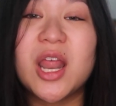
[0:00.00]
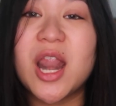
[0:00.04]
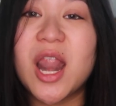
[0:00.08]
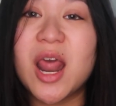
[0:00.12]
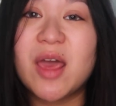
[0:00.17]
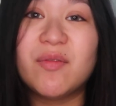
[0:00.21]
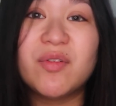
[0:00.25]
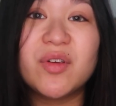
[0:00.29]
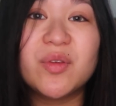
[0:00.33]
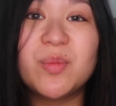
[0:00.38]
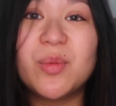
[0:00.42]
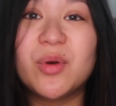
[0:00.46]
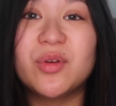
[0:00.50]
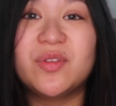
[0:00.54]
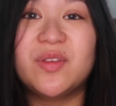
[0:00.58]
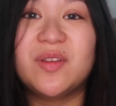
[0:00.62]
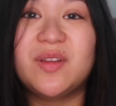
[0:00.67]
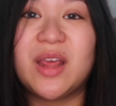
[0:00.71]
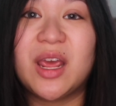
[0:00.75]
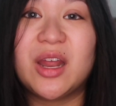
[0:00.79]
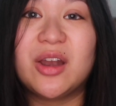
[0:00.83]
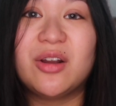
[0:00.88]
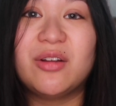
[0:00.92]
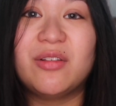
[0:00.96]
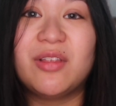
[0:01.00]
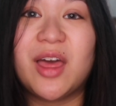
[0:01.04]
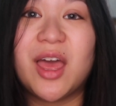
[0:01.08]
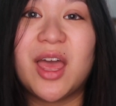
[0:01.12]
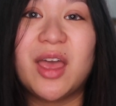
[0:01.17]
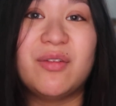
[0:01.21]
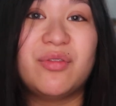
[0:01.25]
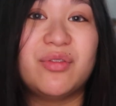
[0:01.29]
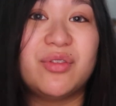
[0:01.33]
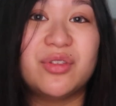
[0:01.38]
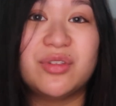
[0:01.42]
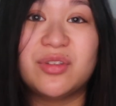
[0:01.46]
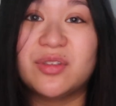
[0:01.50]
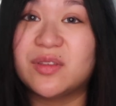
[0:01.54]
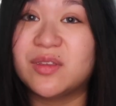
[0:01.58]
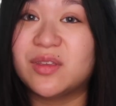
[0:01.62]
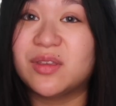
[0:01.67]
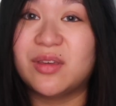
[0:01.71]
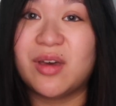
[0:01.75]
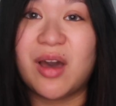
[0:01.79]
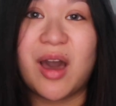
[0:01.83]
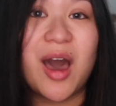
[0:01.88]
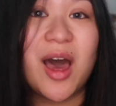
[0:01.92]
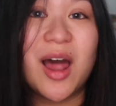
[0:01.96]
Never smoked a day in her life. She
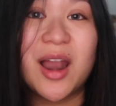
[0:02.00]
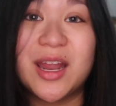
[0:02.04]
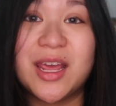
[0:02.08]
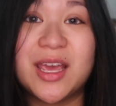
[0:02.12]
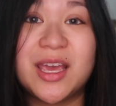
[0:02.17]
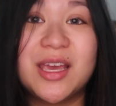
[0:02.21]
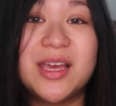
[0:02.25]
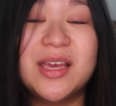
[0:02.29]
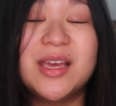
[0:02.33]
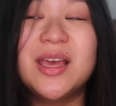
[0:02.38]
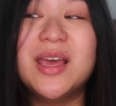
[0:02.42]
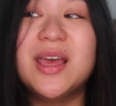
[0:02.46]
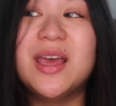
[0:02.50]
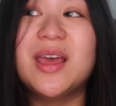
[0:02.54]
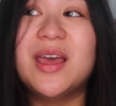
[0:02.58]
just got it,